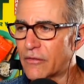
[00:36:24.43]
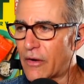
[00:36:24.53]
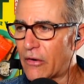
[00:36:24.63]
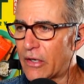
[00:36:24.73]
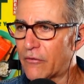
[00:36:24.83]
a
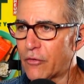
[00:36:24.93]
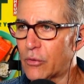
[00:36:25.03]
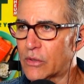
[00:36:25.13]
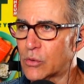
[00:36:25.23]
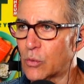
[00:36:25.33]
very
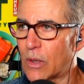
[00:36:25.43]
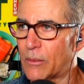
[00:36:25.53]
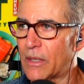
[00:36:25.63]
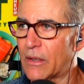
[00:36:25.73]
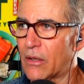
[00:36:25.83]
influential
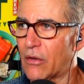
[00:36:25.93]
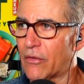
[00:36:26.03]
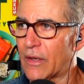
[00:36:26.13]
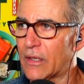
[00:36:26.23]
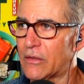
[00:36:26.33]
woman and the whole
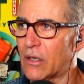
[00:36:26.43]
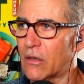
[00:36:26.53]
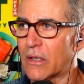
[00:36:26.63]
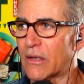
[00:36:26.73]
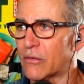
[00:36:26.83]
thing. And you go,
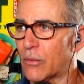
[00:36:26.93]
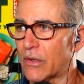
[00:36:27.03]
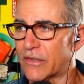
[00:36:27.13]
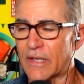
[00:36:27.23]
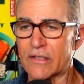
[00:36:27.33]
okay, it's
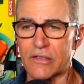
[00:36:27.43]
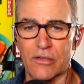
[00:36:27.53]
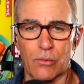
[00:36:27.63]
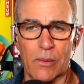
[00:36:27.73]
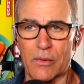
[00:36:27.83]
one of the
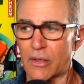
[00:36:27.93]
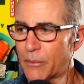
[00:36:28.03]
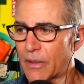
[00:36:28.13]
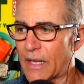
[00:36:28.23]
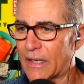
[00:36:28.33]
sexiest women on the
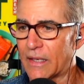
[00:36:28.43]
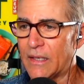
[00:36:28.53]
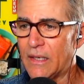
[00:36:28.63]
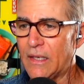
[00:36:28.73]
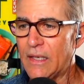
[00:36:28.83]
planet.
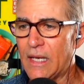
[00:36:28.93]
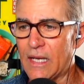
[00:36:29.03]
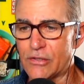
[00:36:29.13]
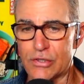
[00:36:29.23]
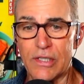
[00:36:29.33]

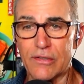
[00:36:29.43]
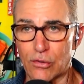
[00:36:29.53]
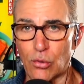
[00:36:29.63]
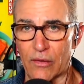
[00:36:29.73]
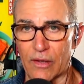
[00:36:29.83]
And she's
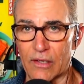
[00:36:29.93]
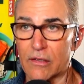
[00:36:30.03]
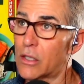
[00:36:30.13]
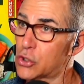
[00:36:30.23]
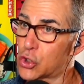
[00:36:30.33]
doing
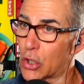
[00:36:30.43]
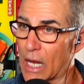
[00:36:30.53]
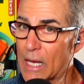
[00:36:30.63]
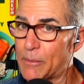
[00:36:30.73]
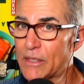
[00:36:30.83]
this. Should
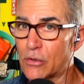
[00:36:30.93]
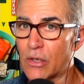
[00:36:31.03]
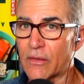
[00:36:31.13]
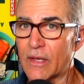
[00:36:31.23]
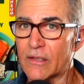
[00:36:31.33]
I be
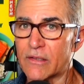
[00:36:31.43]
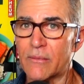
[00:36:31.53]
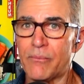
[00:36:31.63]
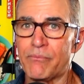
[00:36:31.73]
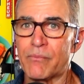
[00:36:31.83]
doing this?
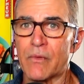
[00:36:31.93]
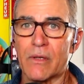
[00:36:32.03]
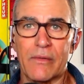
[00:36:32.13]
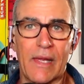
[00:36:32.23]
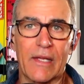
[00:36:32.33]
Yeah.
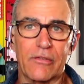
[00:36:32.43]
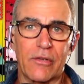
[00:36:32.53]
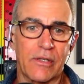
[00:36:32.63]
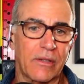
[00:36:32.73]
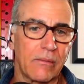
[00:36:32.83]
The
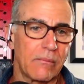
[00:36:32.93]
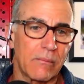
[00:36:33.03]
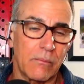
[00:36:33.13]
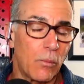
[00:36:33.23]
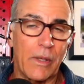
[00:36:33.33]
answer is,
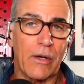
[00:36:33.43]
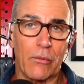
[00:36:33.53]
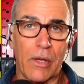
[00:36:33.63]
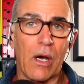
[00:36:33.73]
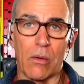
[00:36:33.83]
we
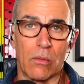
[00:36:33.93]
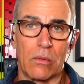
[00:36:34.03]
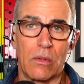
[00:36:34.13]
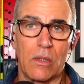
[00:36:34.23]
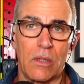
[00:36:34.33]
don't know.
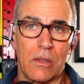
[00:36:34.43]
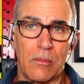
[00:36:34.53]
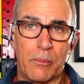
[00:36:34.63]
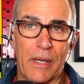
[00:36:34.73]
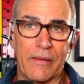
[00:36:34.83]

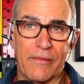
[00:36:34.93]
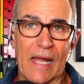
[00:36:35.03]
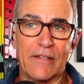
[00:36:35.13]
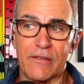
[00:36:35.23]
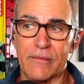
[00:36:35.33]
Yeah. But
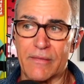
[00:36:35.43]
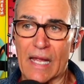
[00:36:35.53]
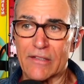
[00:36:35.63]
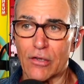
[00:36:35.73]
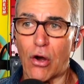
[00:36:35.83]
that's,
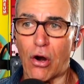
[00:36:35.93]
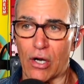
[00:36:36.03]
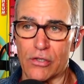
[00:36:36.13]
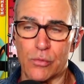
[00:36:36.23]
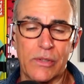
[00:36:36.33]
that's
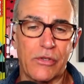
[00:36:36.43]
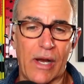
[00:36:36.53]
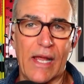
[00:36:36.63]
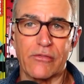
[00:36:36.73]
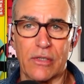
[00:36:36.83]
harsh. When
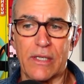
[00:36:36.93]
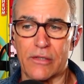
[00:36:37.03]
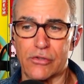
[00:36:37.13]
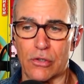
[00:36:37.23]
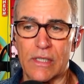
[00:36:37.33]
you're
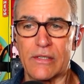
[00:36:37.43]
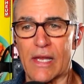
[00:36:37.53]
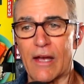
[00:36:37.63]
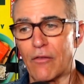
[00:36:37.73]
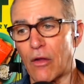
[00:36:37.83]
Angelina Jolie and you
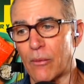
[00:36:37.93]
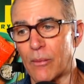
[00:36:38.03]
have all the